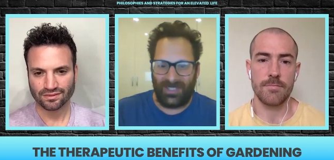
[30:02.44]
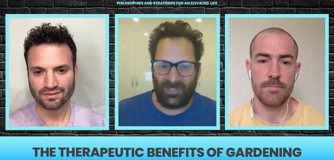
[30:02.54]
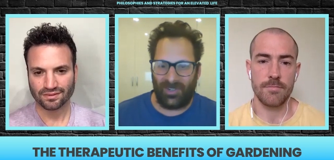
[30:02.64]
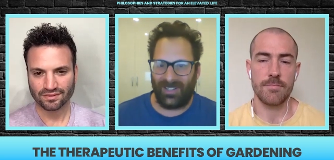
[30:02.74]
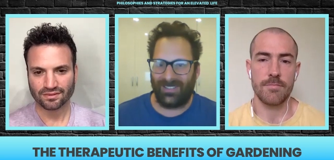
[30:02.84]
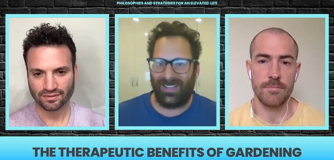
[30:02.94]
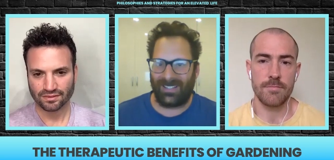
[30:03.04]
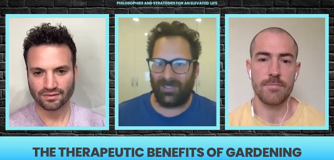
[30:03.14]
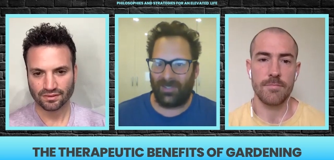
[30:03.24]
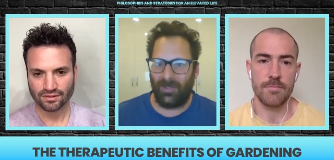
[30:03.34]
Speaker 1: enjoy it like
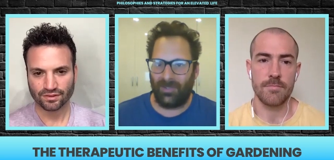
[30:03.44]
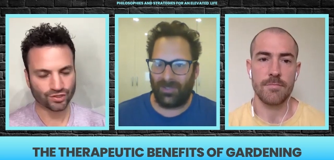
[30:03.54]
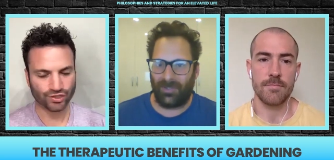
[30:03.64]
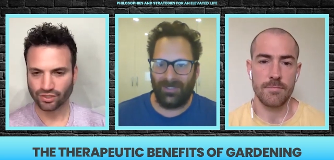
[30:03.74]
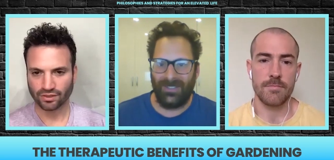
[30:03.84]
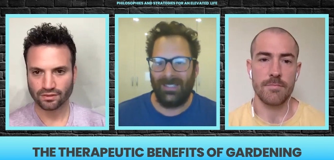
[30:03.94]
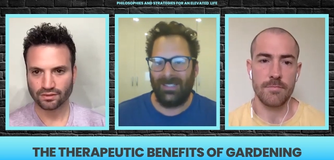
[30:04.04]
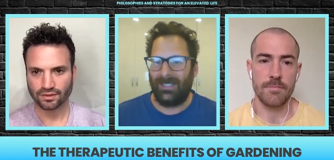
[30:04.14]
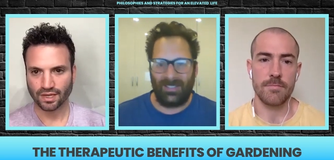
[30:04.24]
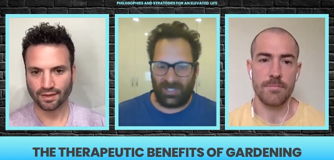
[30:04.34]
you do it
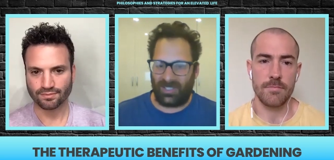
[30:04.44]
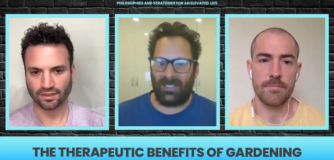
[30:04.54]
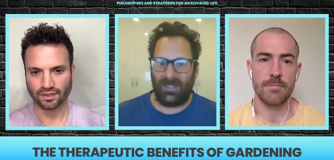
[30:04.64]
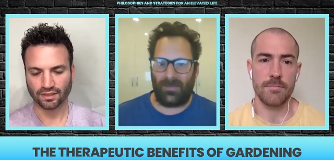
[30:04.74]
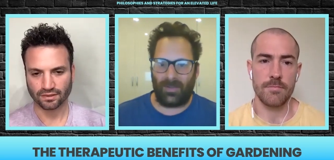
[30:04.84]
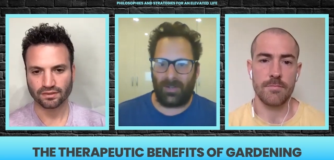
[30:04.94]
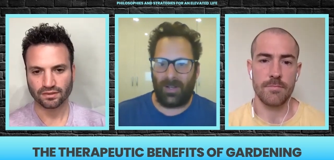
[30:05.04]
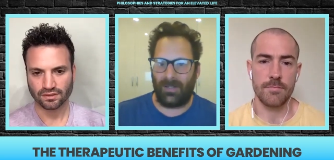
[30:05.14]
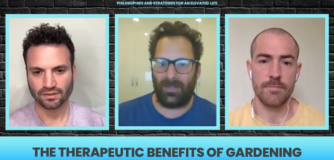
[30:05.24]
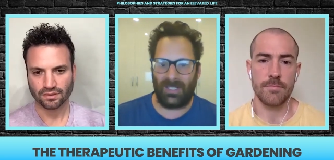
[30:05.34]
just for a different
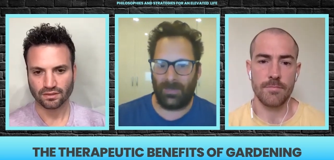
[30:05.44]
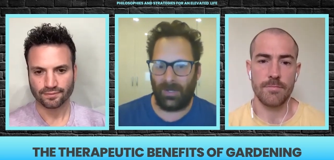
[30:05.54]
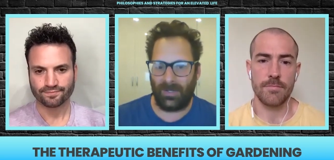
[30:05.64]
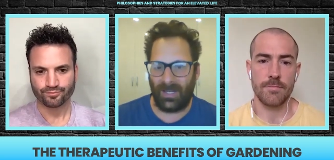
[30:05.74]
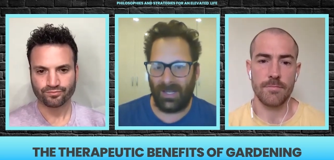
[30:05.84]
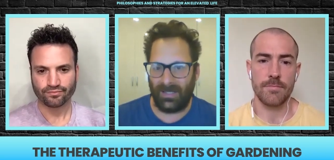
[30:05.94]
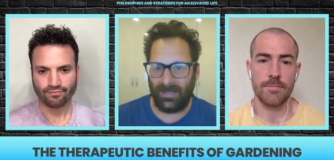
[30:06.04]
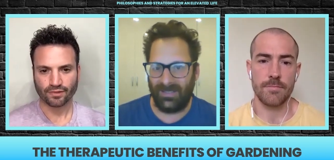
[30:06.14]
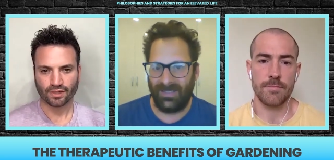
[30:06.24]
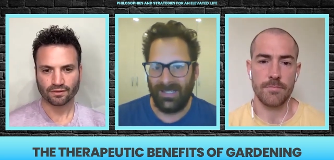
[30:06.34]
kind of experience.
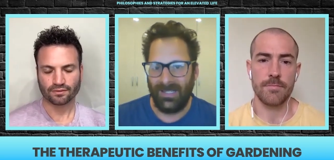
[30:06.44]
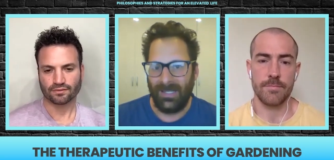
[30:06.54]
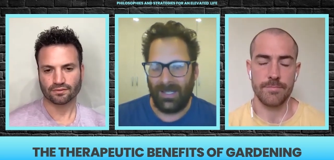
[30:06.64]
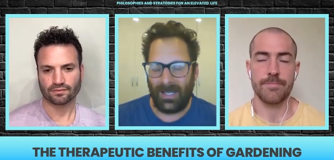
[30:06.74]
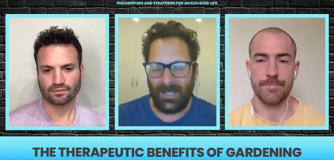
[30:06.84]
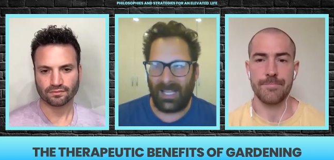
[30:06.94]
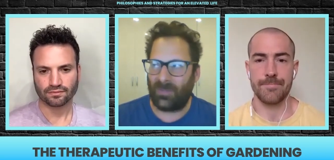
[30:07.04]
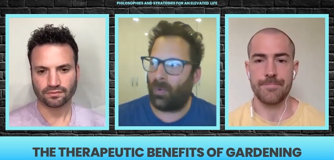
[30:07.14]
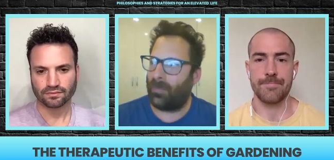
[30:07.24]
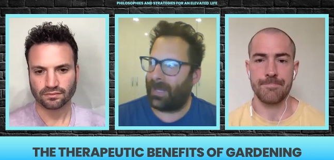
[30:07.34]
And and
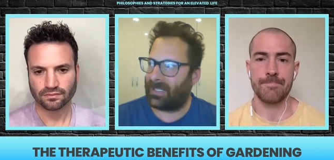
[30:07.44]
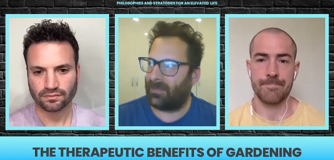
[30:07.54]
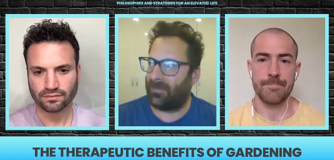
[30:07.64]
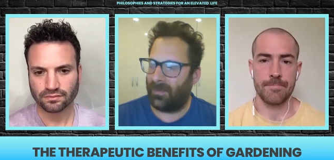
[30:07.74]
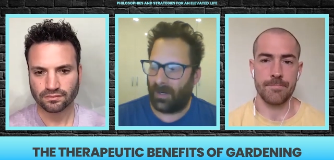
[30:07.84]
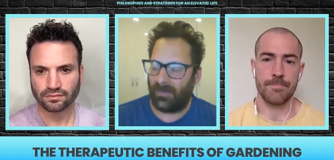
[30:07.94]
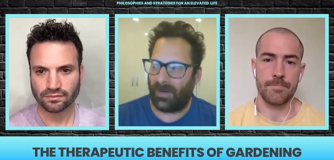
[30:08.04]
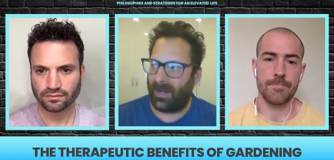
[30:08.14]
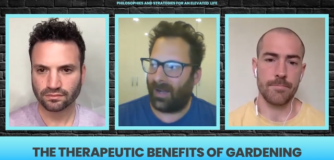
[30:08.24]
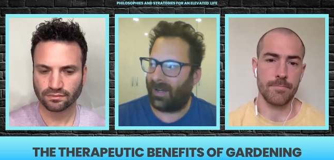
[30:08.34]
that's what makes it very,
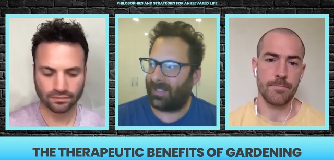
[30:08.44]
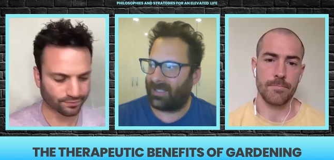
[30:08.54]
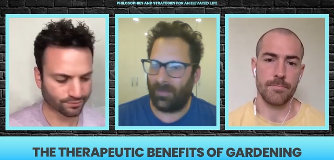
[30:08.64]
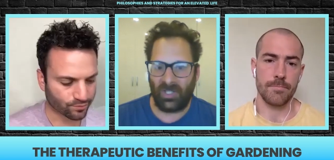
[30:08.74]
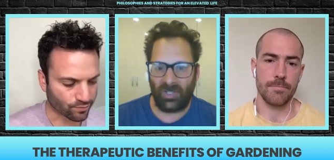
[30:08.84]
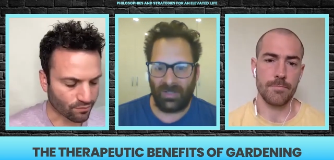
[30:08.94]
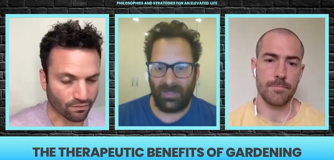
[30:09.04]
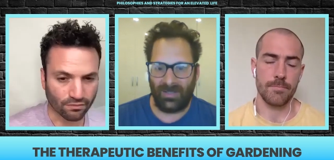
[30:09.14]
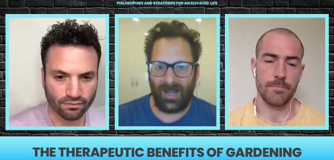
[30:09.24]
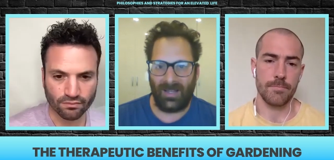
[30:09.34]
very hard to measure
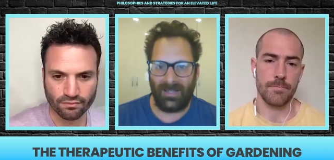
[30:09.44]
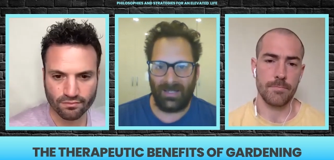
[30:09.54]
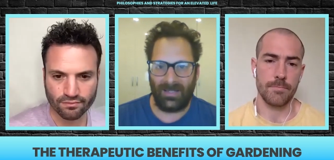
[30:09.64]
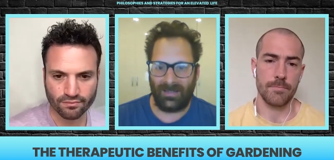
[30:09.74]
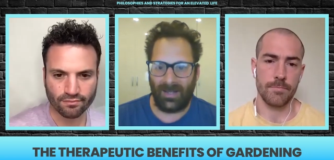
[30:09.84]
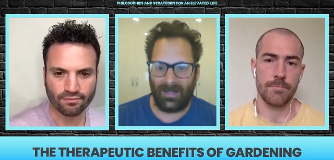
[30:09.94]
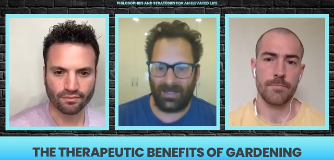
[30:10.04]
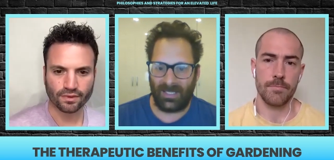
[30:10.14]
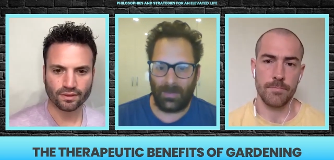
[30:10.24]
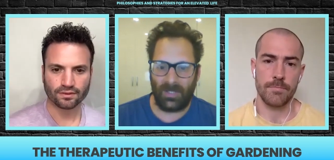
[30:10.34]
the gardening and
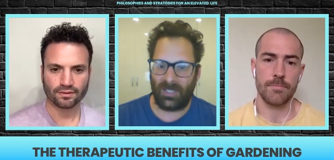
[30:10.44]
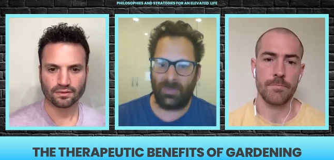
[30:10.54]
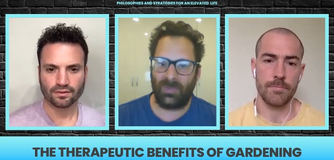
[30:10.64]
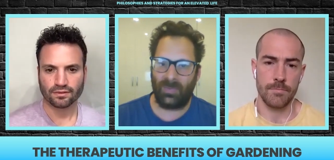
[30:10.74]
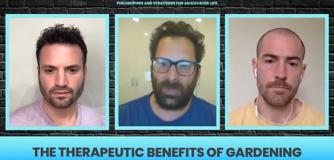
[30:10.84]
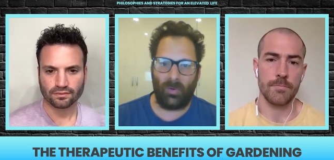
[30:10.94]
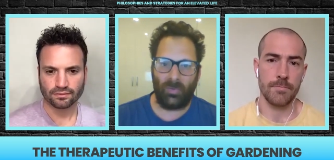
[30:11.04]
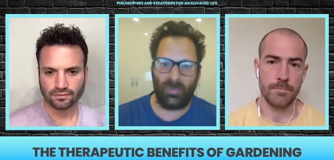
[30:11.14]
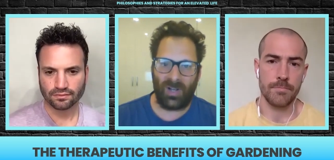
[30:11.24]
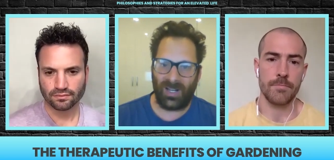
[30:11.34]
gardening experiences. We
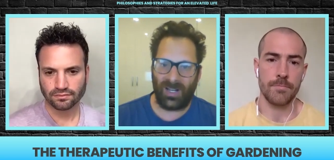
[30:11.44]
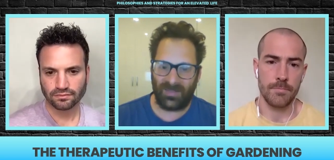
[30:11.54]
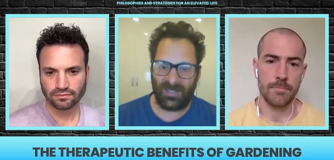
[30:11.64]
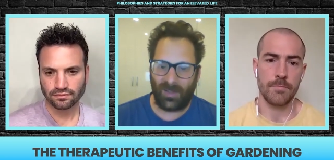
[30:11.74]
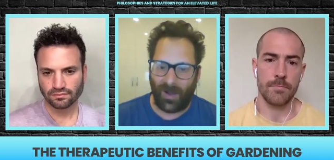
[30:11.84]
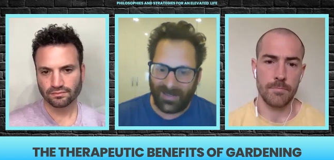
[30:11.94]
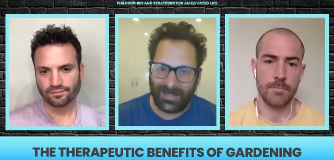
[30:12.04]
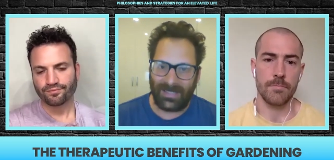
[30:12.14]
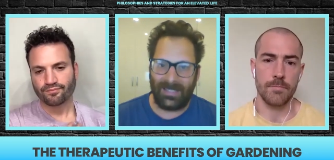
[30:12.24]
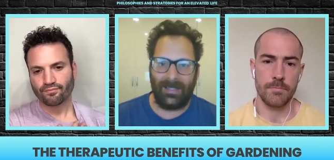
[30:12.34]
all kind of
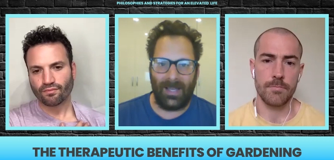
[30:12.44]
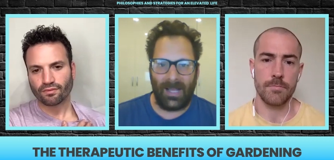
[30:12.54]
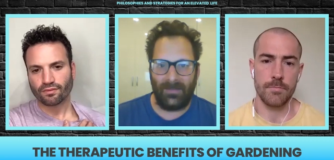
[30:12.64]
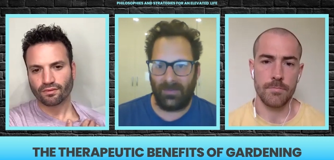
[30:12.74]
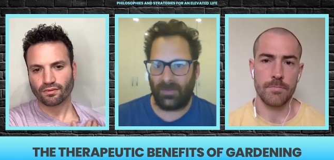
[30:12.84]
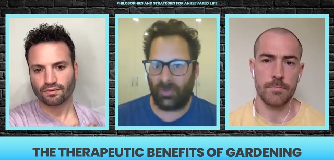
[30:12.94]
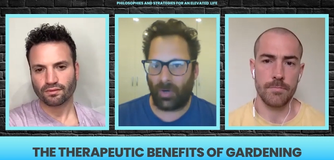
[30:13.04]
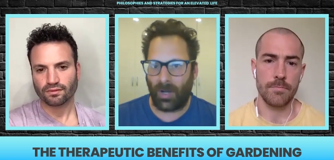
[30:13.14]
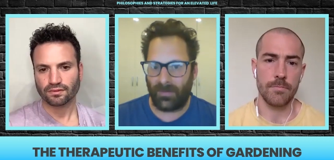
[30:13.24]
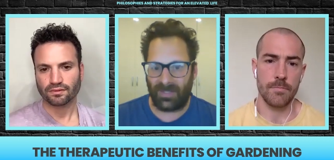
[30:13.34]
slightly have different
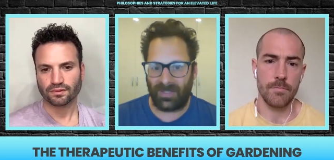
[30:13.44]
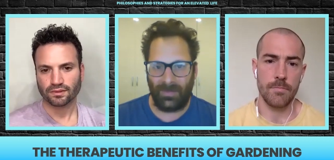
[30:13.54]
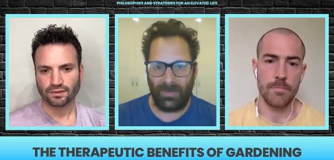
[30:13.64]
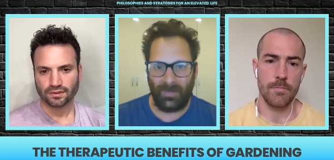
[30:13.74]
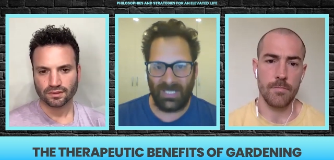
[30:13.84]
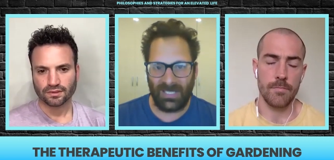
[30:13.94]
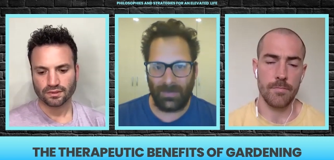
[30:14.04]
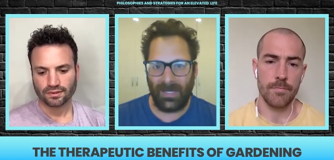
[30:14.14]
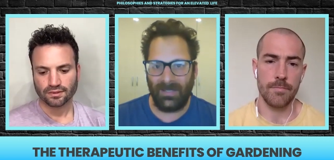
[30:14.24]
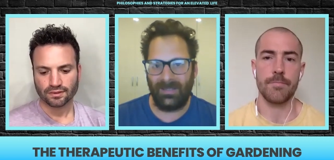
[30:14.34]
drivers to
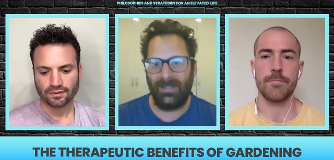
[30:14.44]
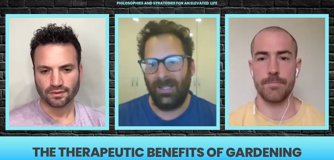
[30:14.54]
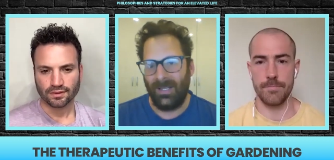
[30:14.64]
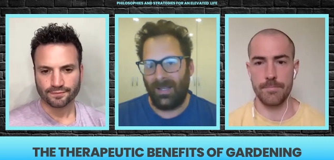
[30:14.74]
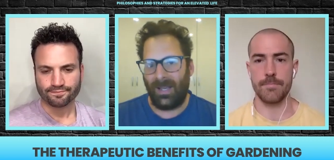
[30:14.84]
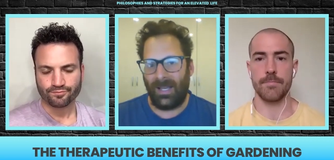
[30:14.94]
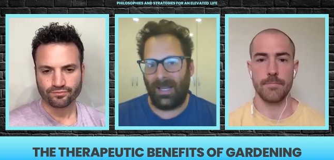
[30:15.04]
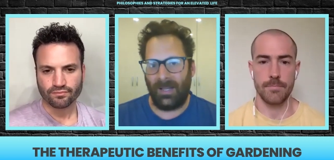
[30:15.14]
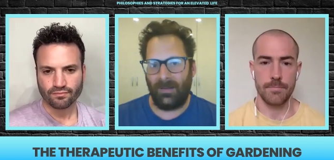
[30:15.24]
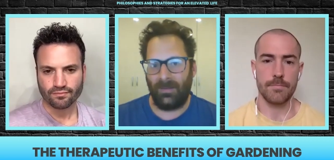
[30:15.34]
participate
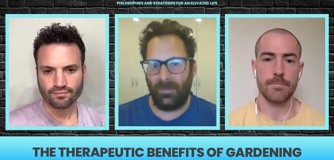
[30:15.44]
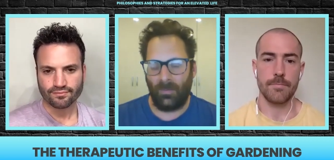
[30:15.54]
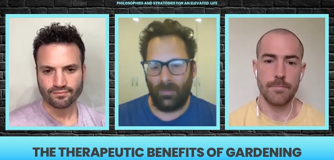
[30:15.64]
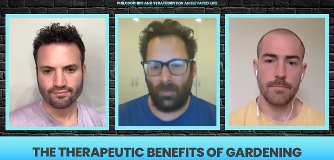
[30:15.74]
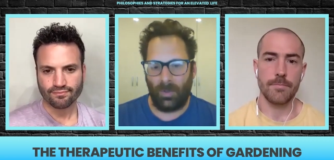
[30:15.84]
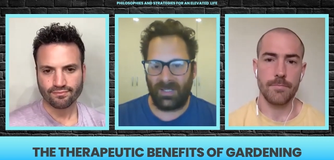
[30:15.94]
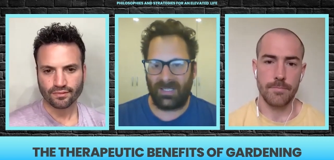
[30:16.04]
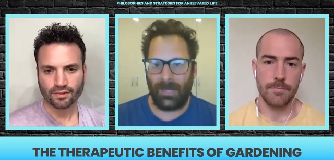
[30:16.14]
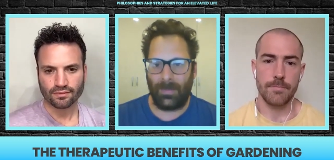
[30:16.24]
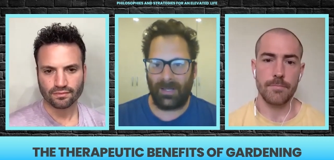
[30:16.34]
and what
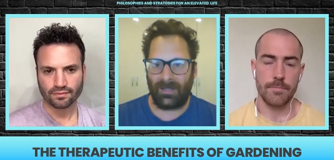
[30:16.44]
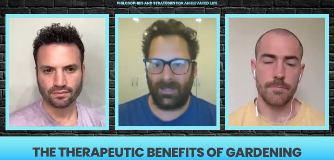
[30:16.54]
it's keeping